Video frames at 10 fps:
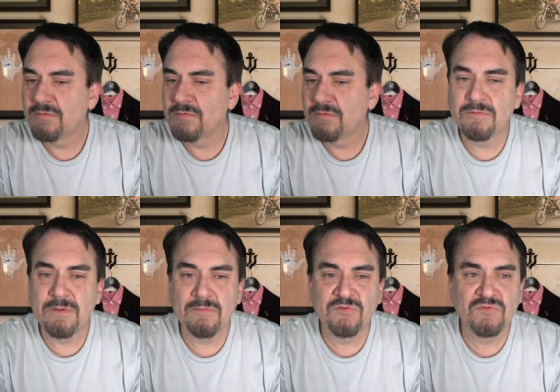Hang
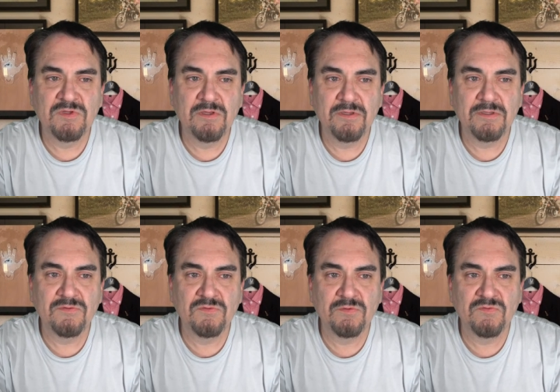on. I'm just killing
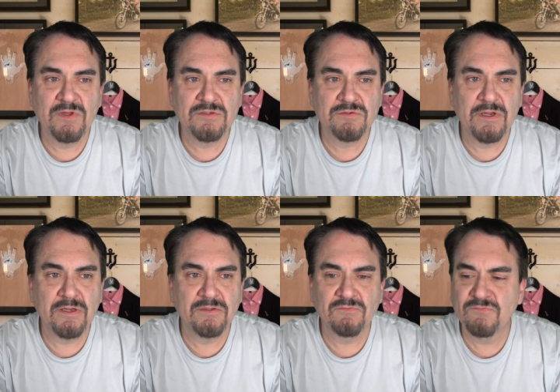it so it's not
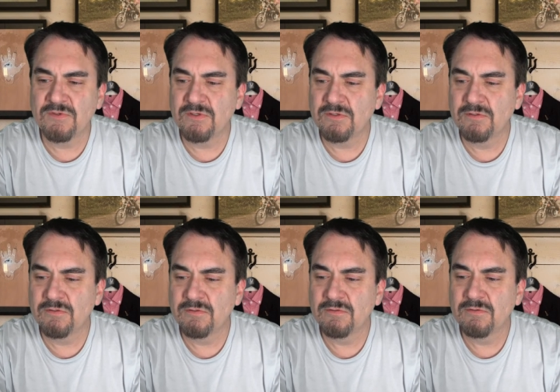dragging the feed.